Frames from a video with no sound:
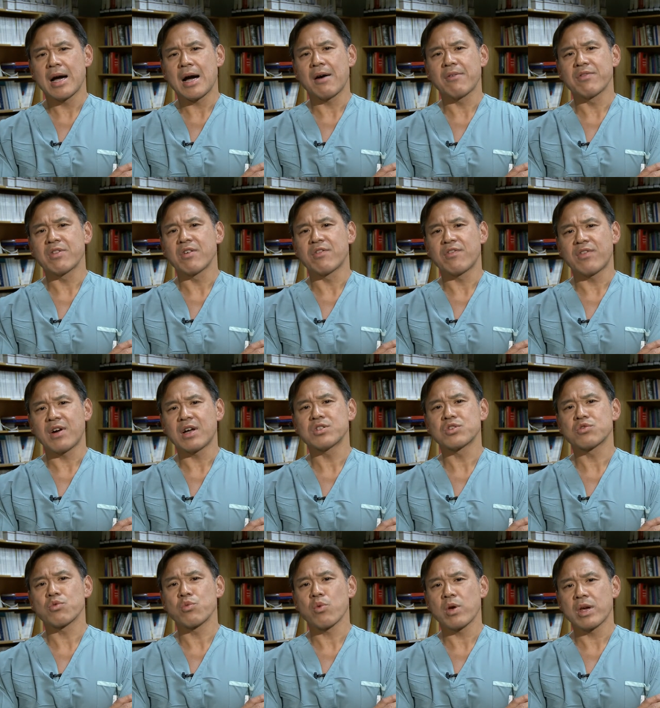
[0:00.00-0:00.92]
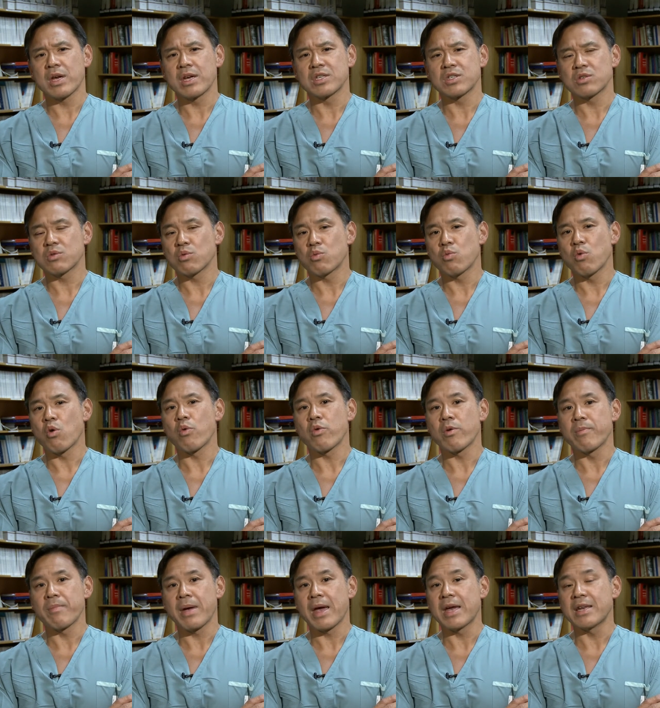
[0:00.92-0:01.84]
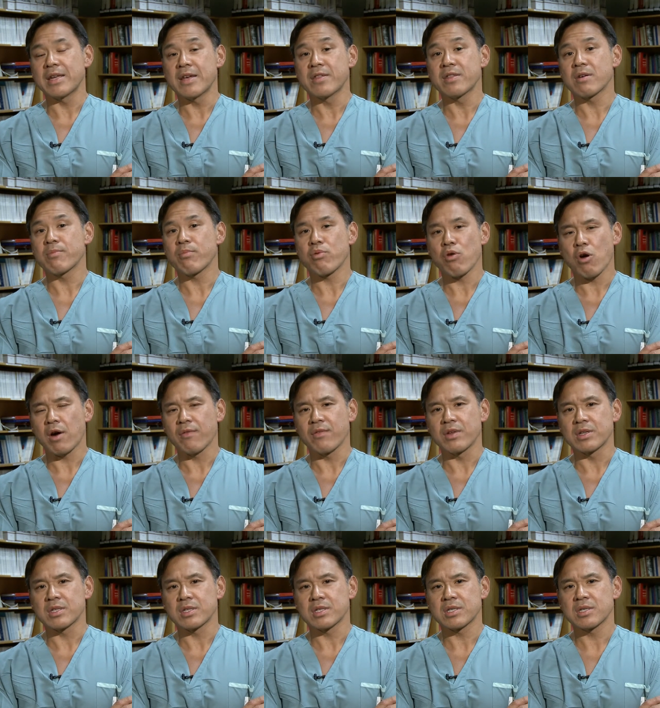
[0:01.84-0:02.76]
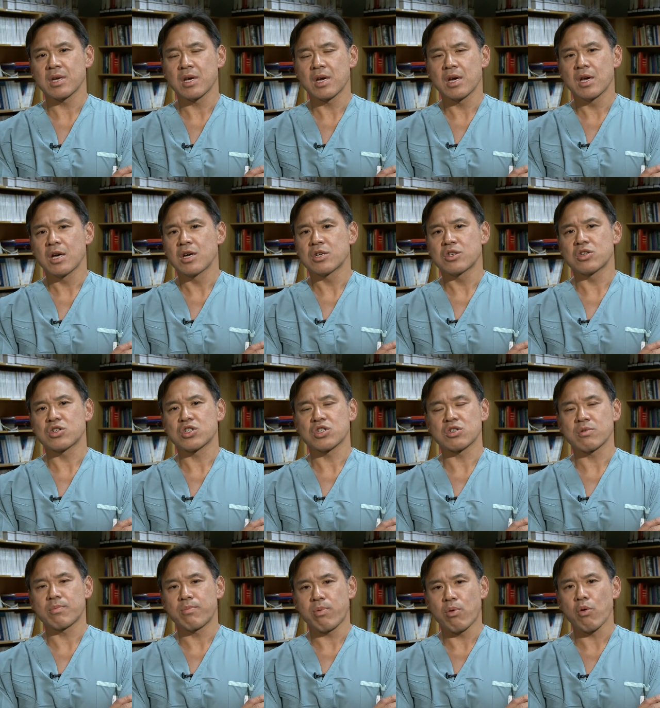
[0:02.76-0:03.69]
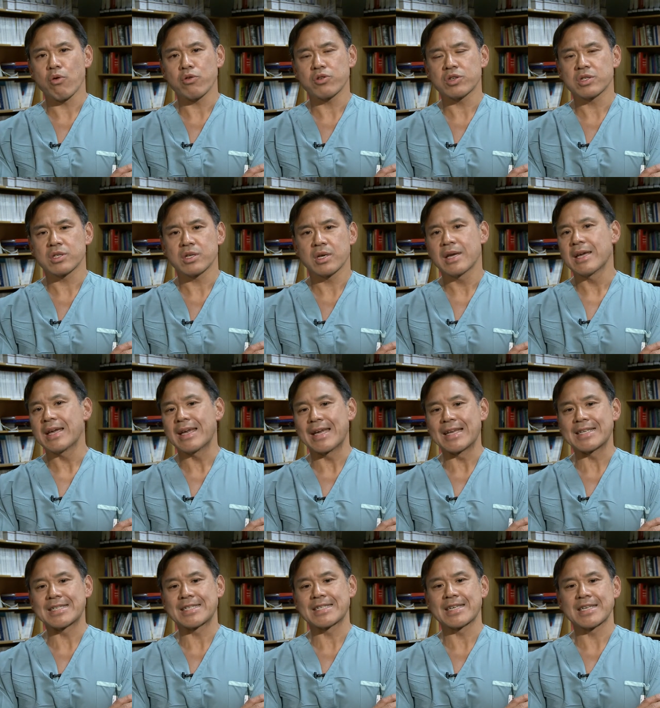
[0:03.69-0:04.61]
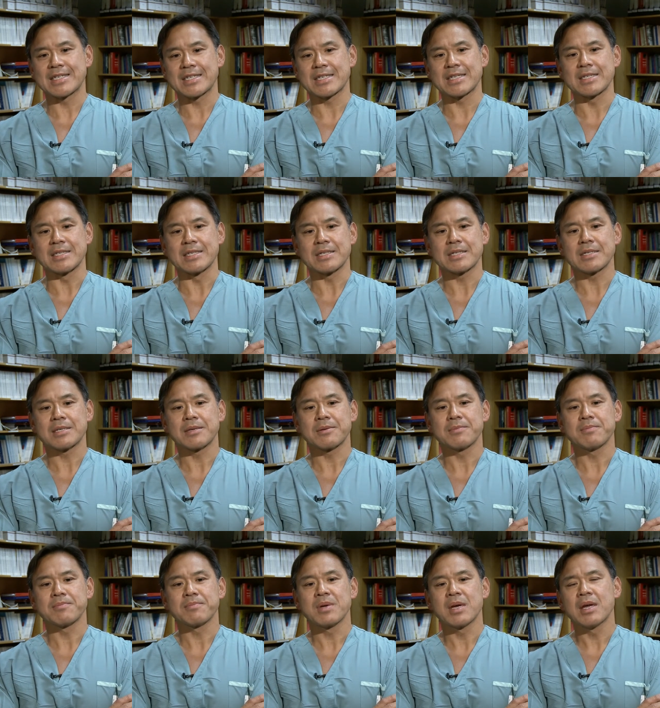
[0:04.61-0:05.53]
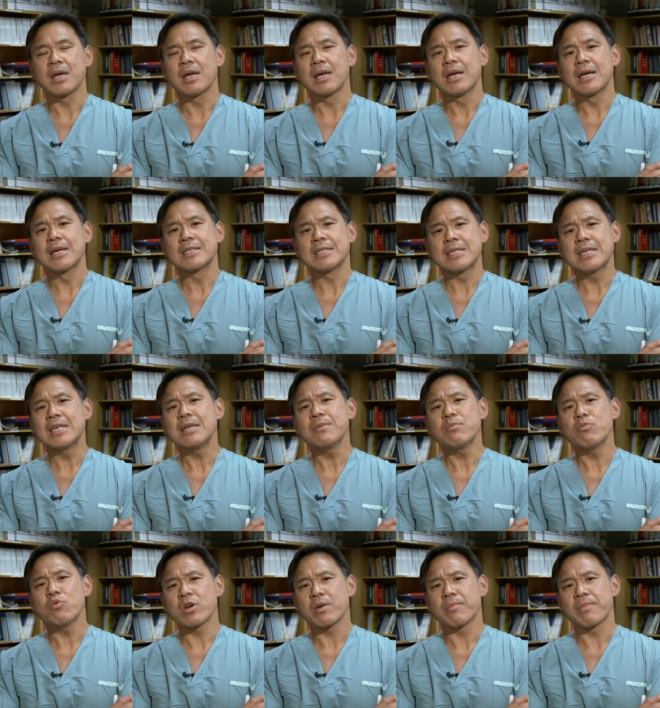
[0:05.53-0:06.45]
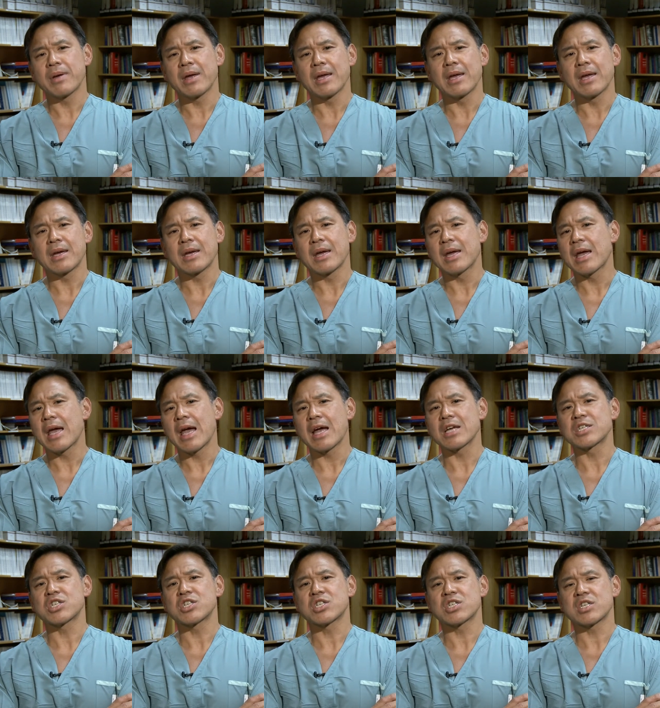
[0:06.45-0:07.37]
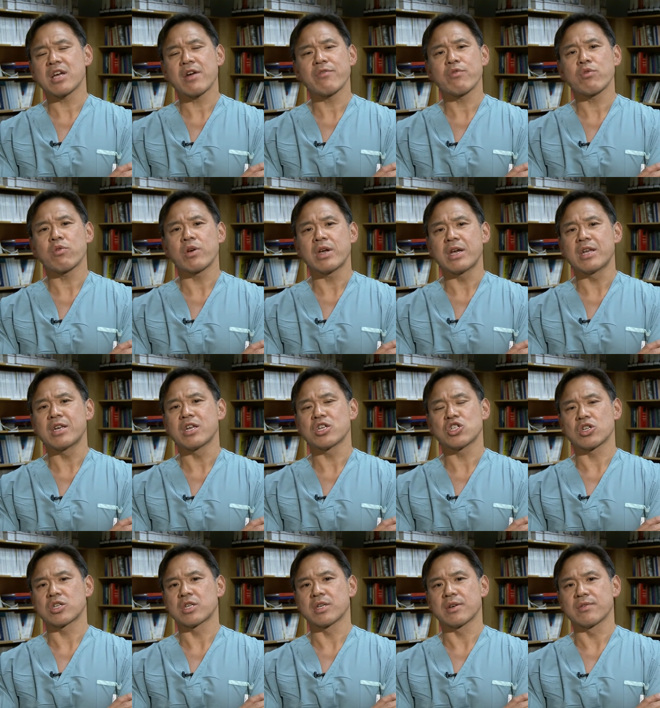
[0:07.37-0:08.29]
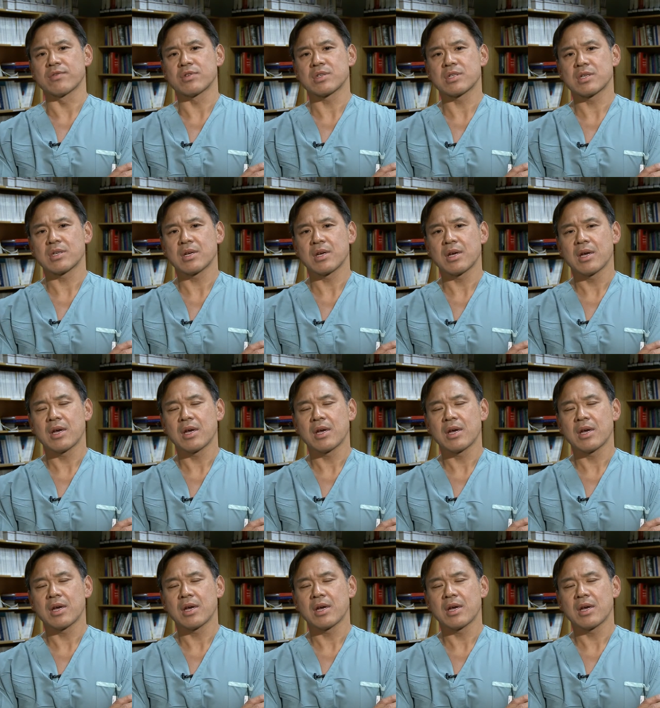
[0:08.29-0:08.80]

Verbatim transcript: of the funds raised will remain in the province to support its citizens. Team Winnipeg has several initiatives.